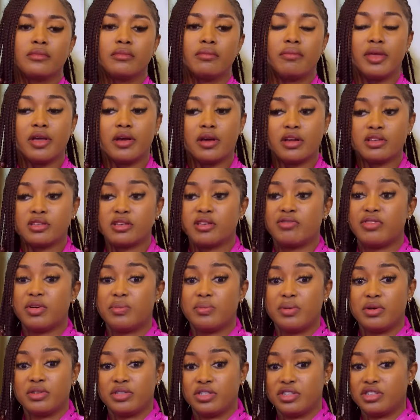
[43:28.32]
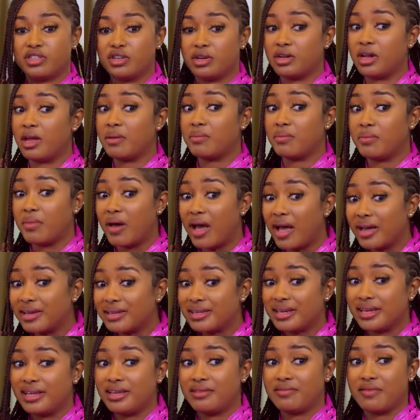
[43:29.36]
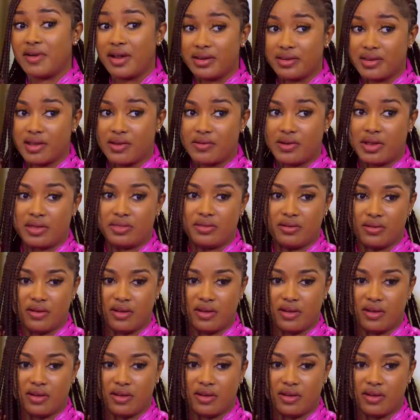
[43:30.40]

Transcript: Because of the position I'm handling right now at the